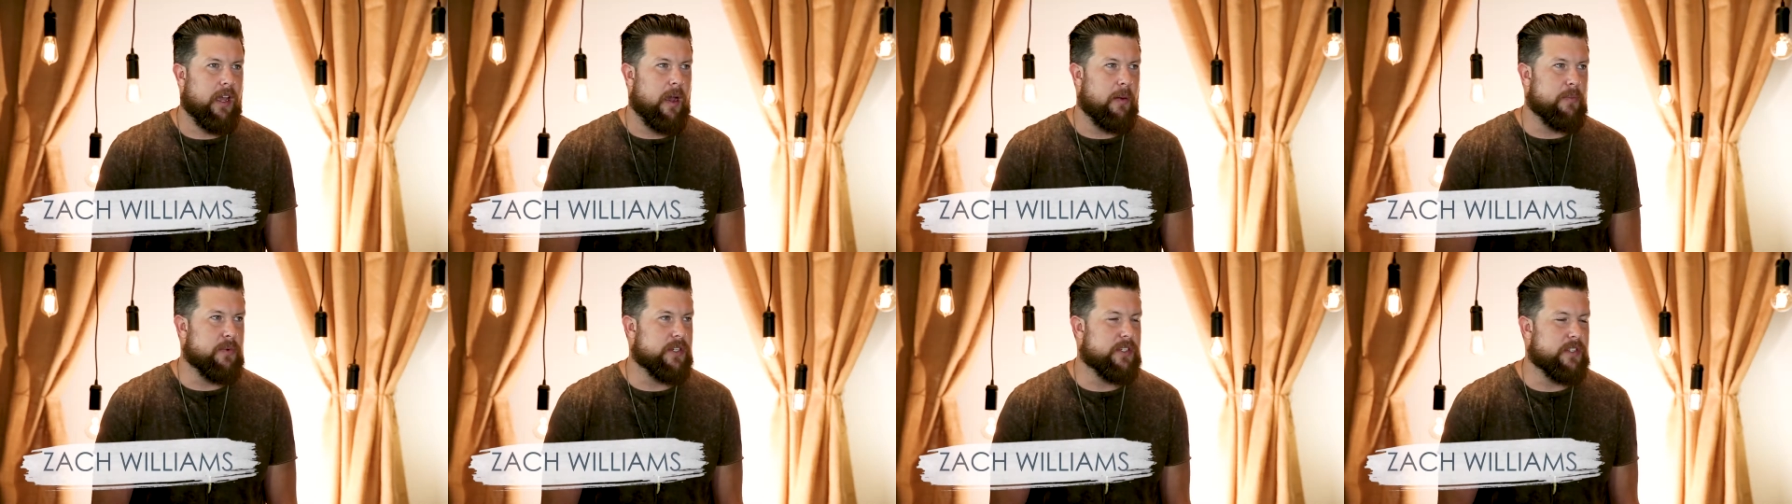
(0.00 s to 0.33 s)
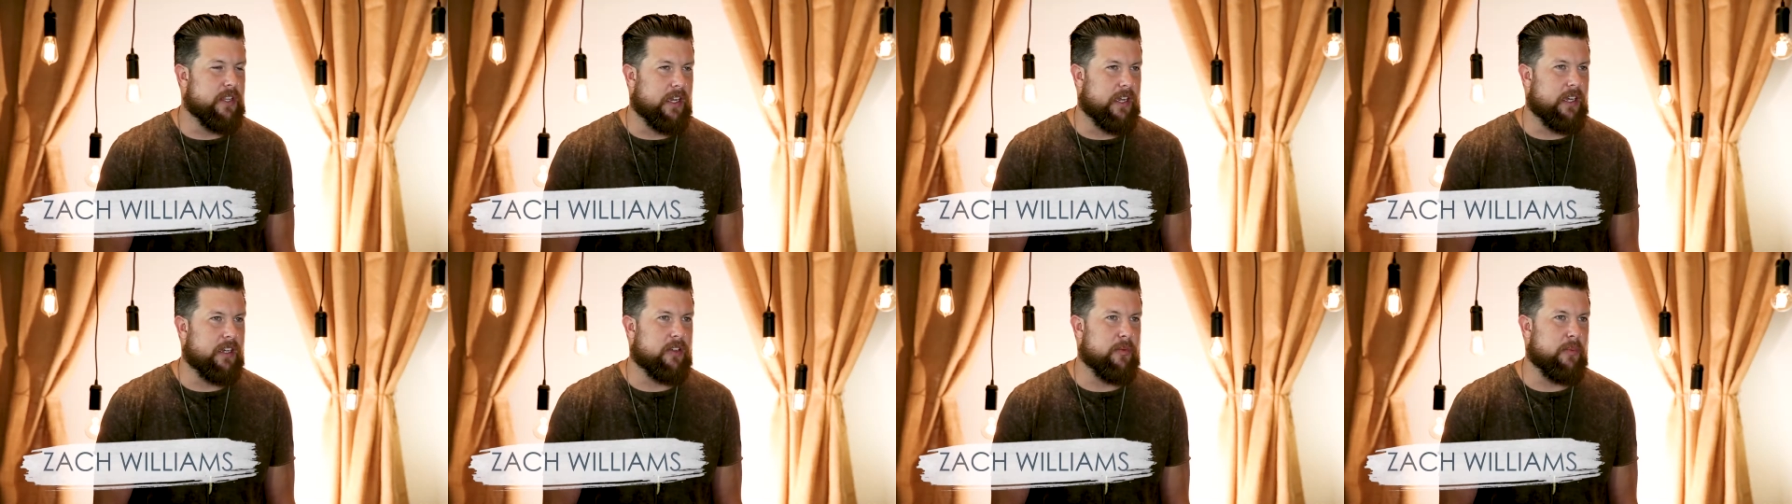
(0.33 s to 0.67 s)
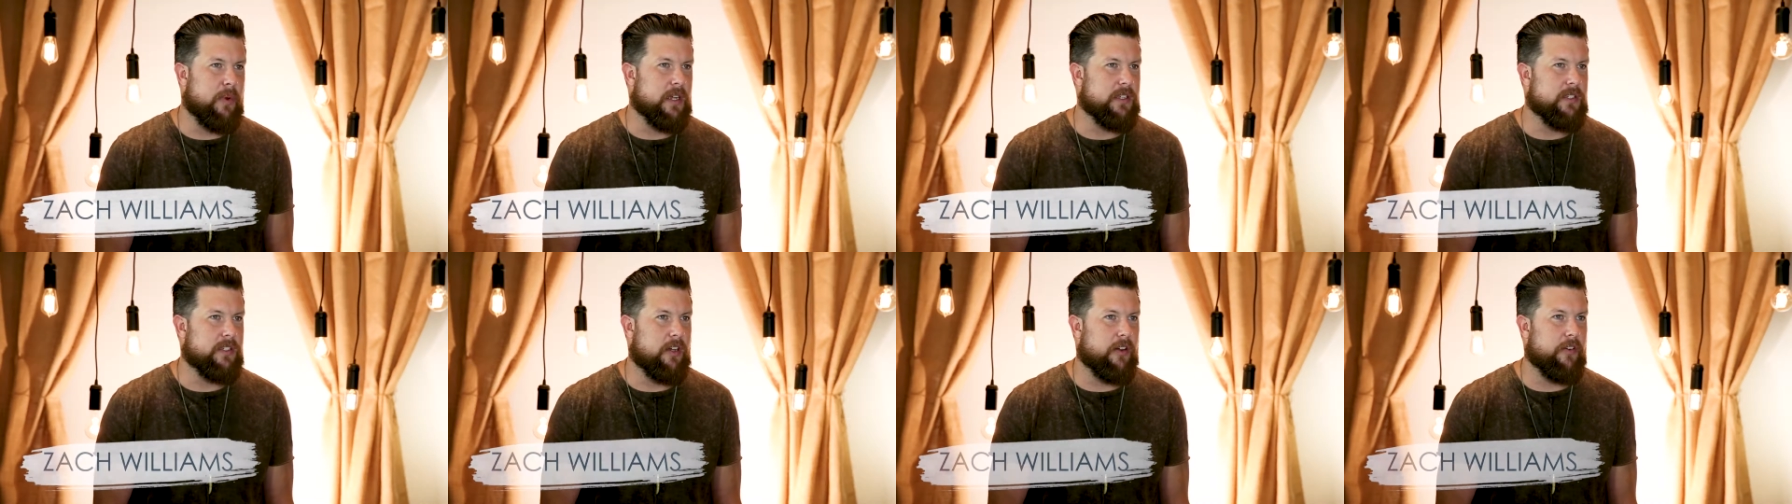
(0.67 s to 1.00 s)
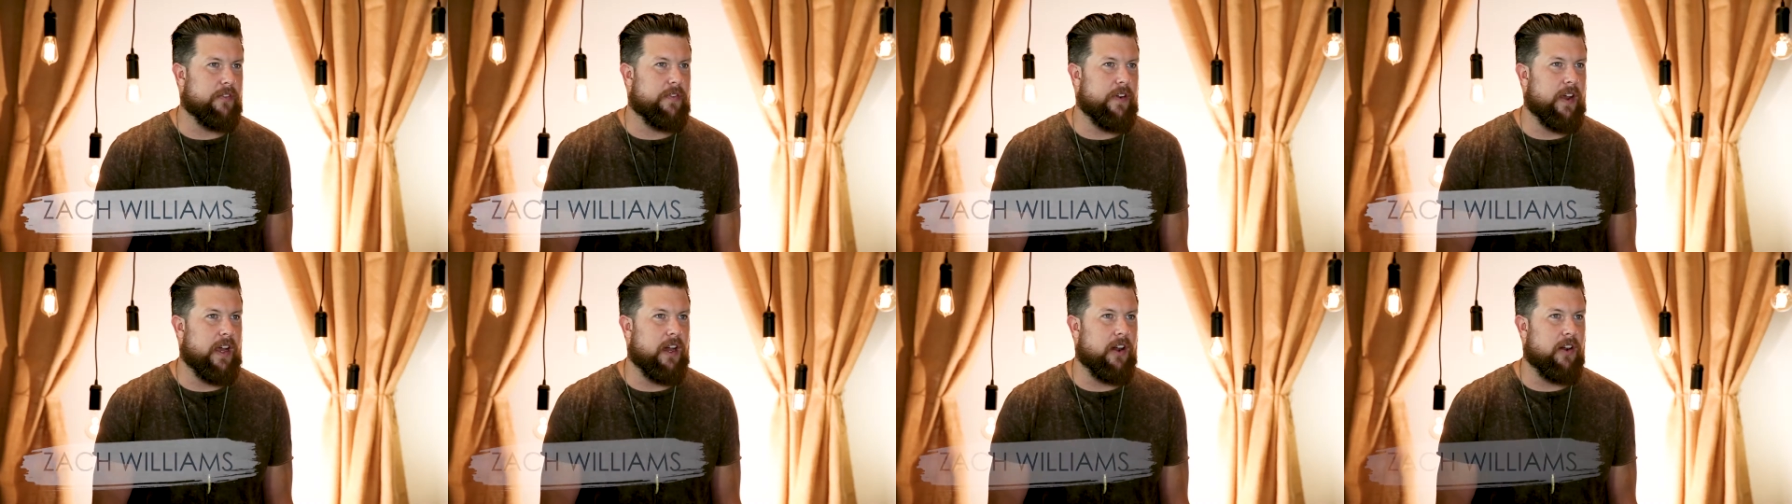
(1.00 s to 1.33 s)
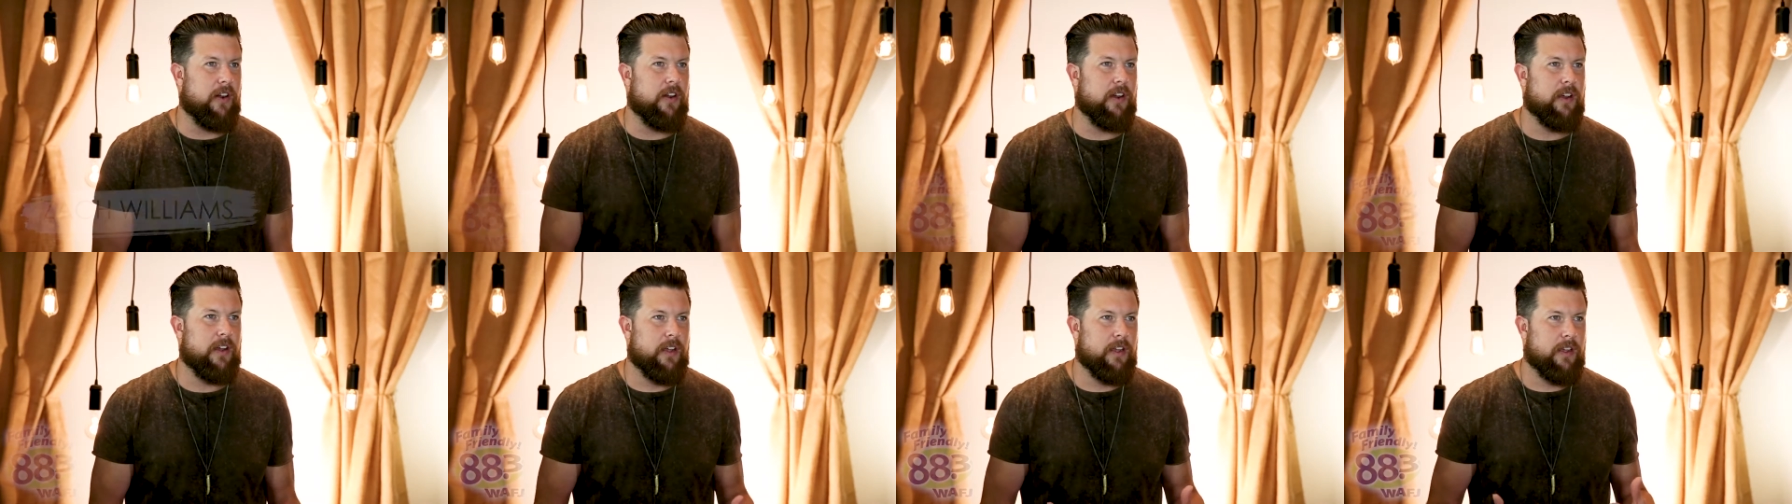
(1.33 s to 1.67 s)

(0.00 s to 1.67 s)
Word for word: I'm just thinking to myself how,